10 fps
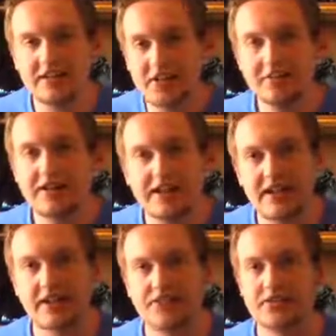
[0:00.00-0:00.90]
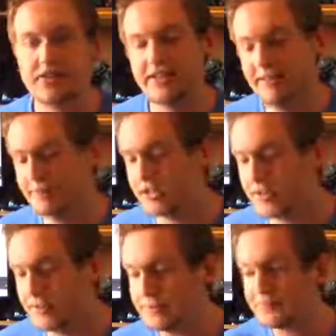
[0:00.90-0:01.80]
unique and interesting.
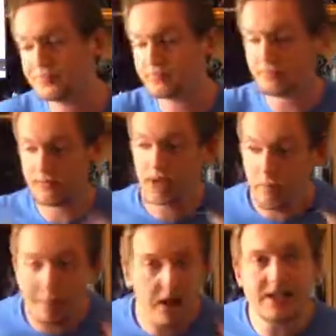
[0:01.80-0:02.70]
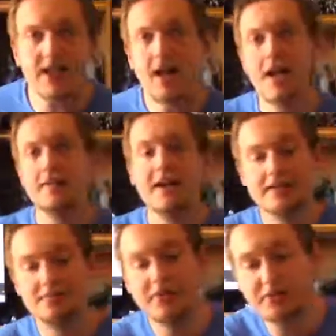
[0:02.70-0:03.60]
So, but
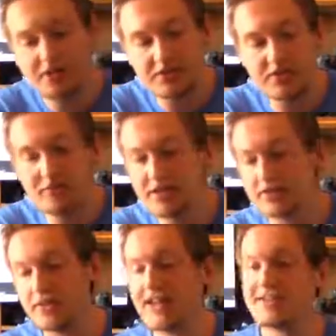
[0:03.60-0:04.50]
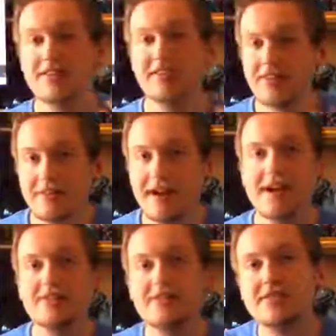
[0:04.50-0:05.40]
that's pretty much it for me. So that's another
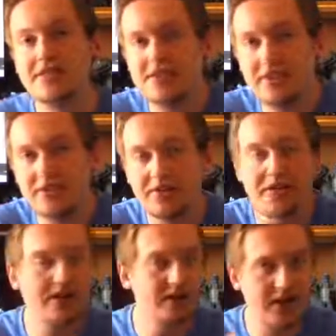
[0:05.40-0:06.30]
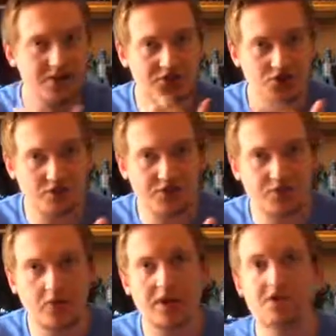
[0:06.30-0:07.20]
Kaiju discussion video. Thank you guys so much
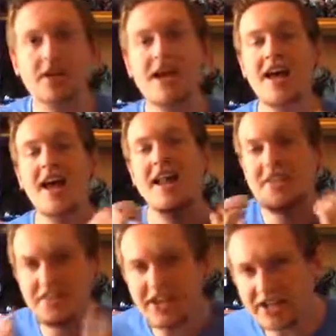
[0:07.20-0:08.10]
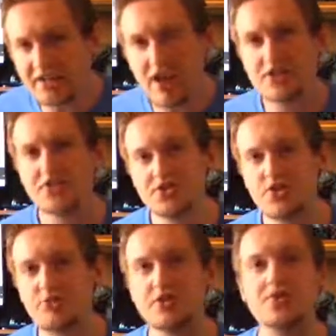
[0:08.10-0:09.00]
for watching, and thank you guys
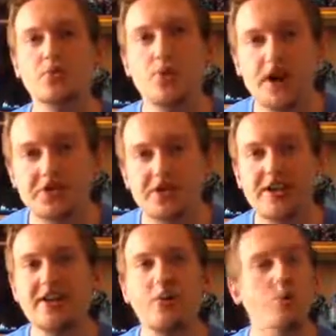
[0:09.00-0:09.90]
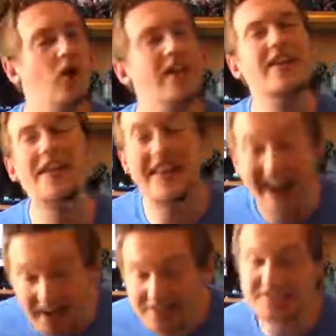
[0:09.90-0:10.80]
so much for watching
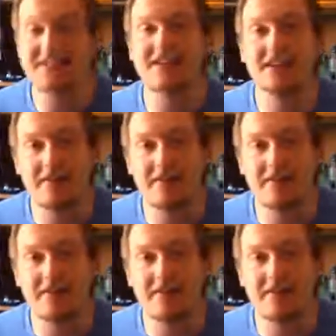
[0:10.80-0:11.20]
1,000